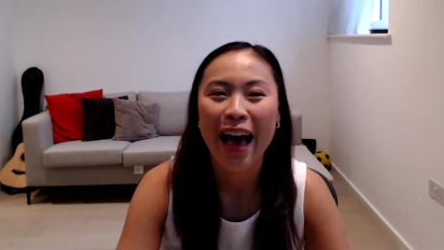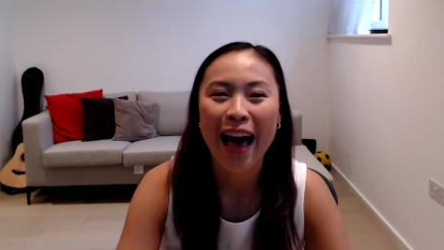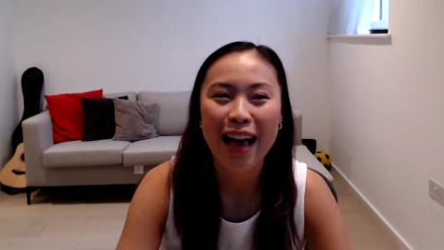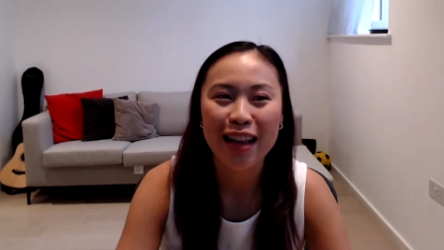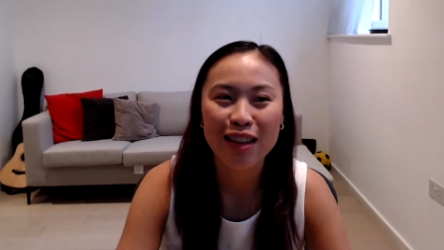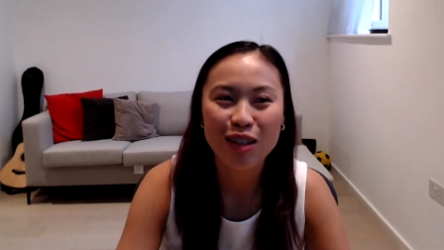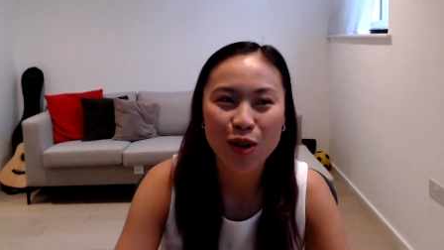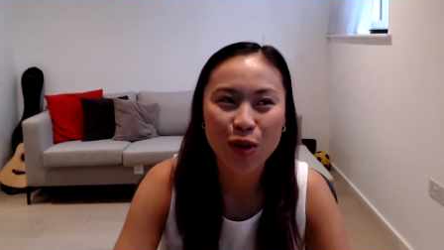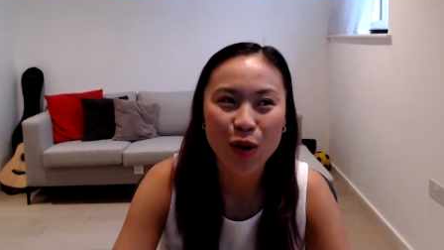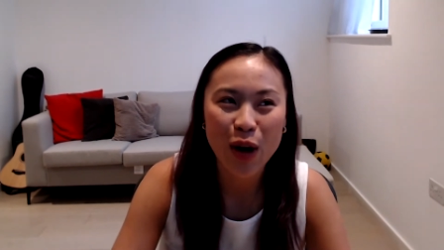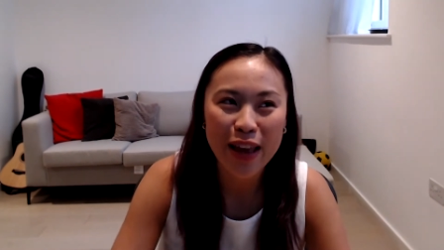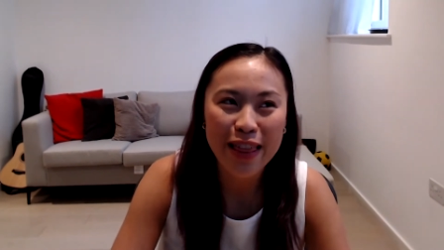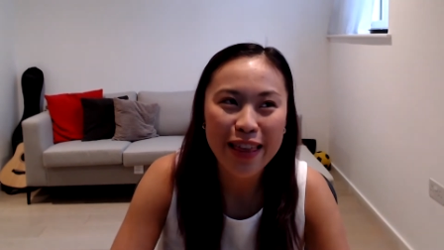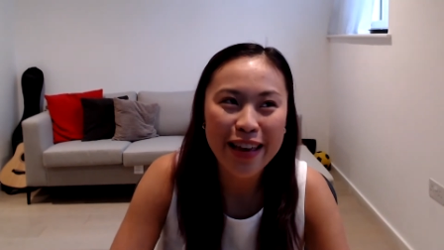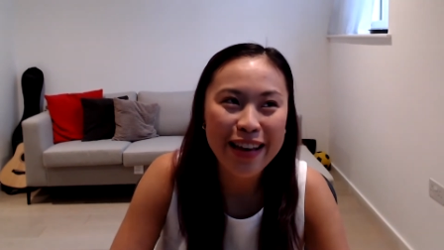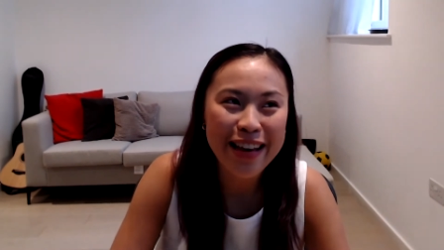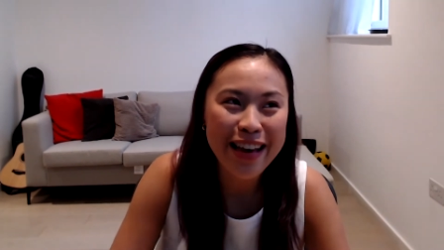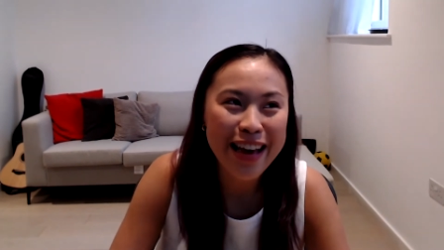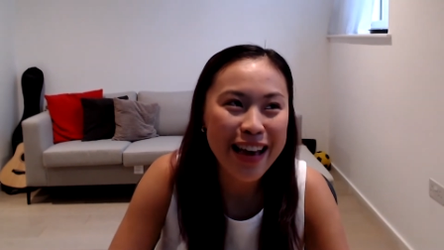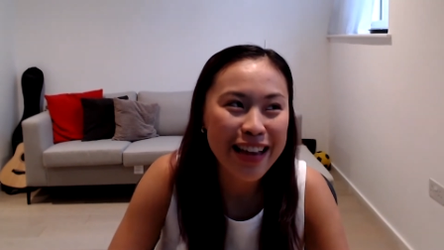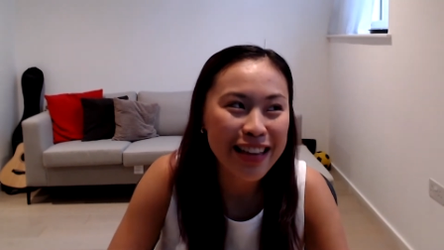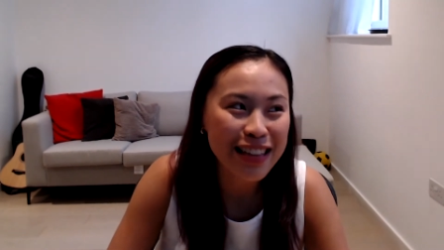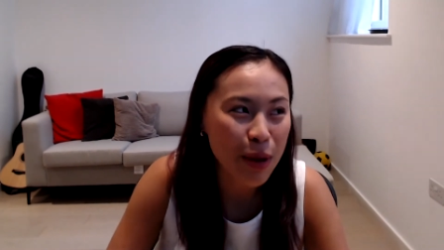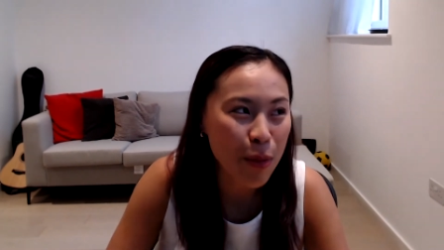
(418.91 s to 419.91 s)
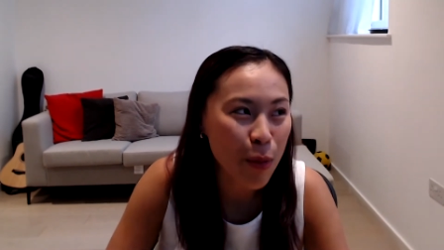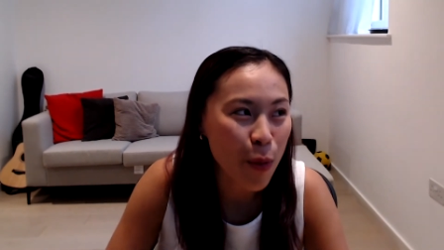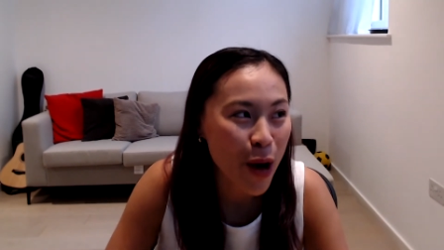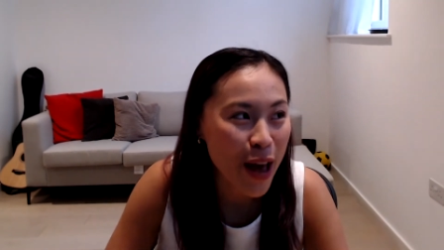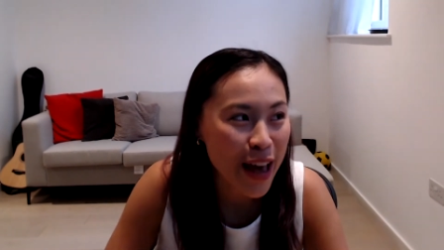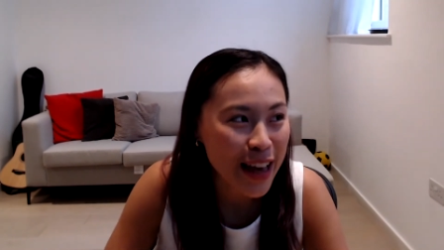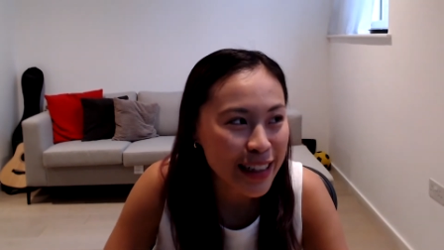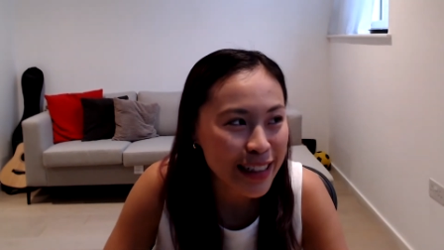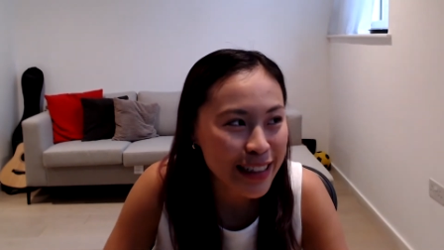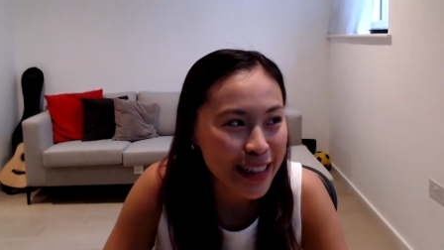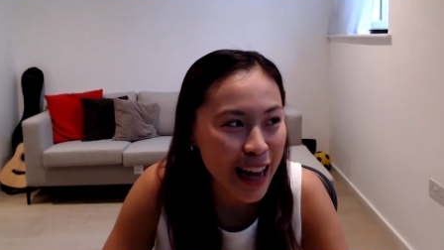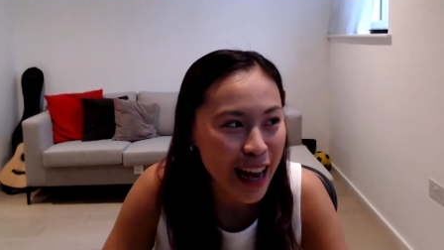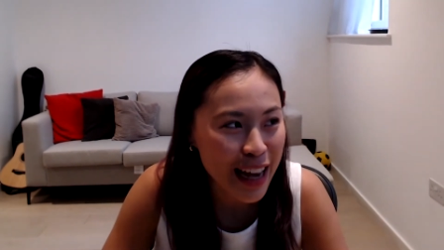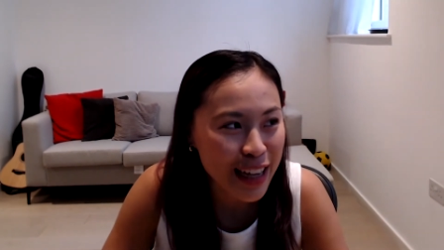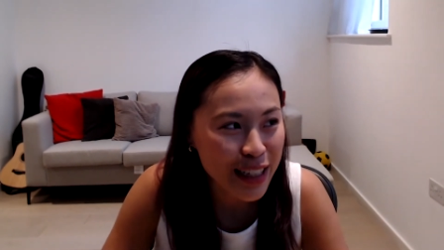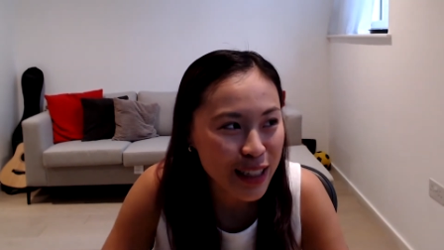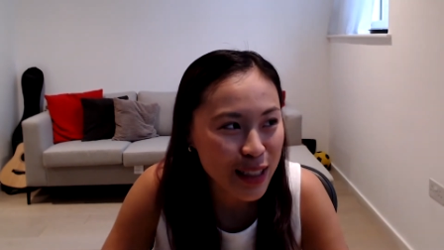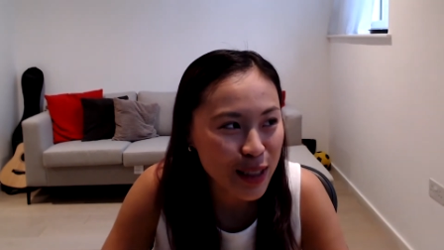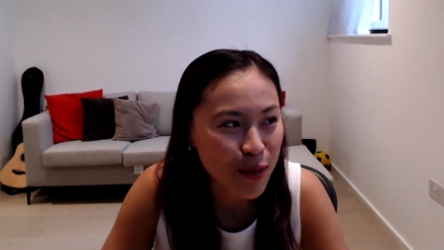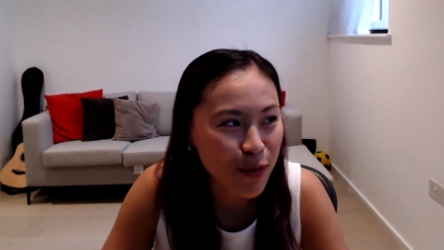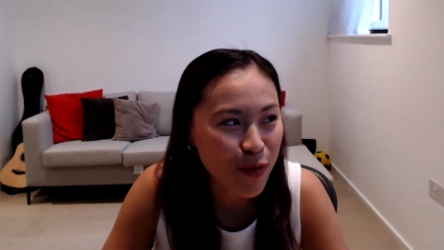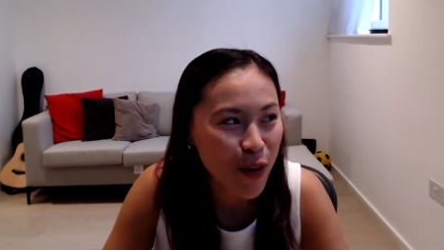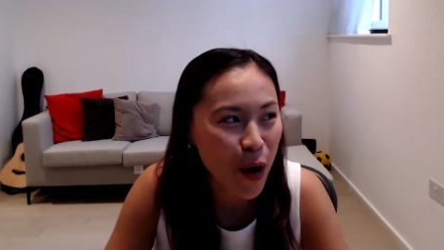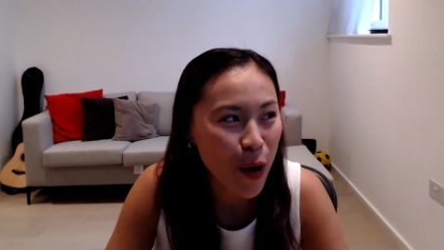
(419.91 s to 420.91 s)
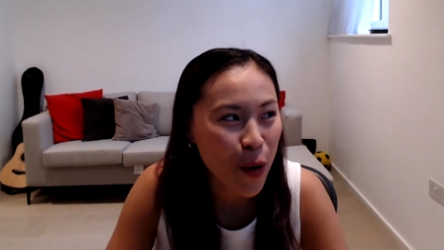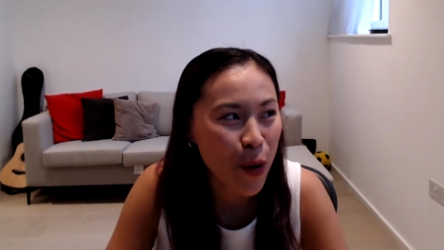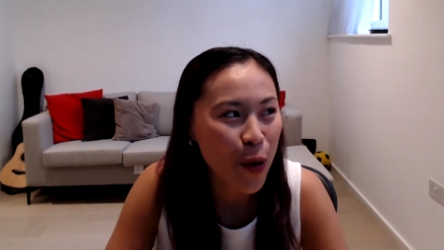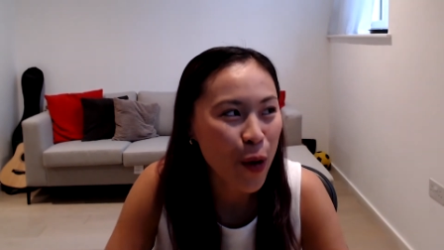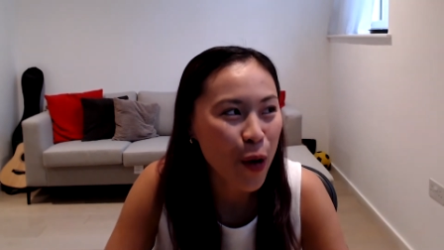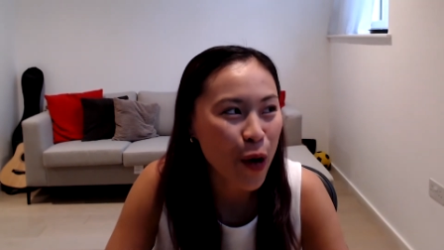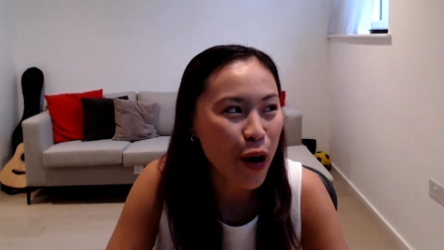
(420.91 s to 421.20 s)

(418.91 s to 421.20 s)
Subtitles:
And so I think in some ways I just felt